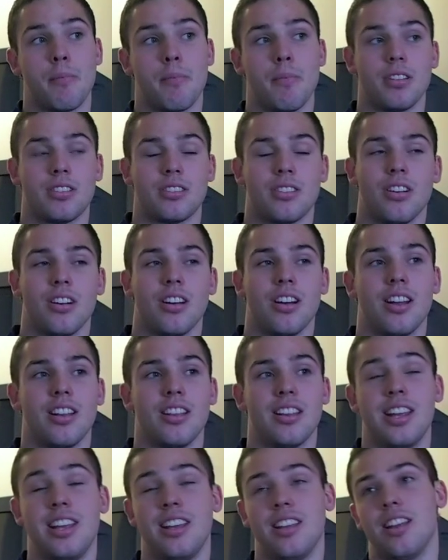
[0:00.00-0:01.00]
so
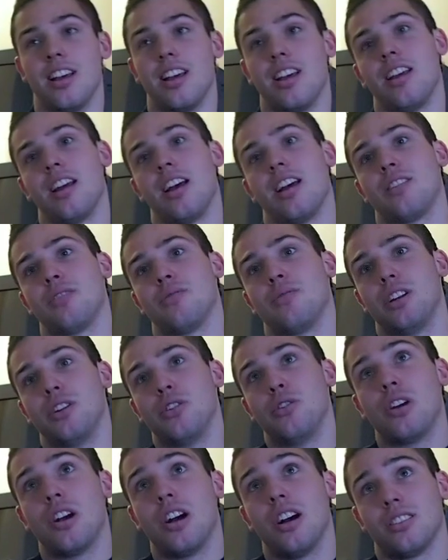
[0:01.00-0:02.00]
they had to ring
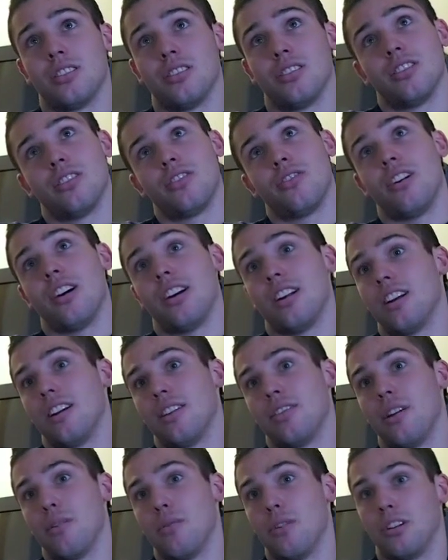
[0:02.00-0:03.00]
Newcastle to find out
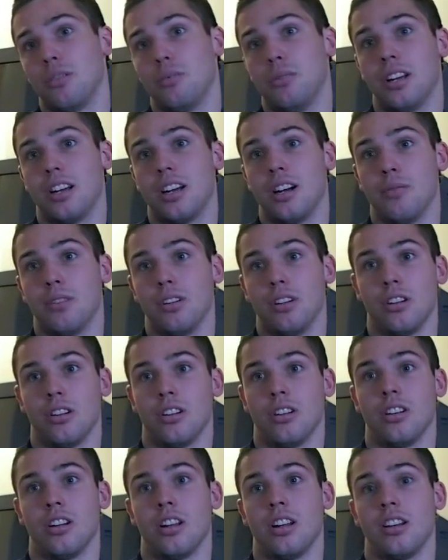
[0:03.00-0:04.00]
if they wanted me to come on
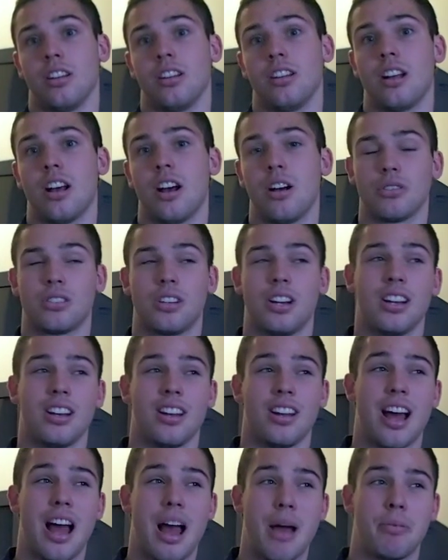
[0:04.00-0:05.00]
loan, and I was kind
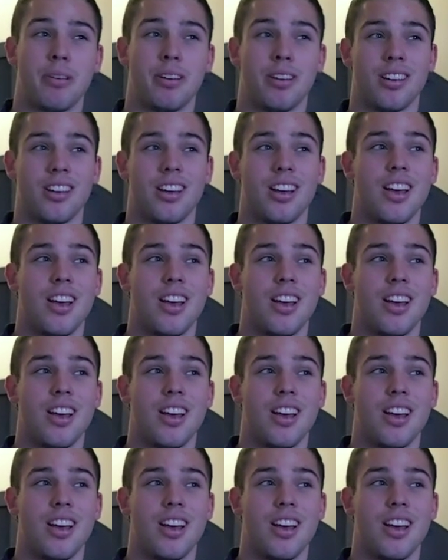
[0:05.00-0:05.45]
of happy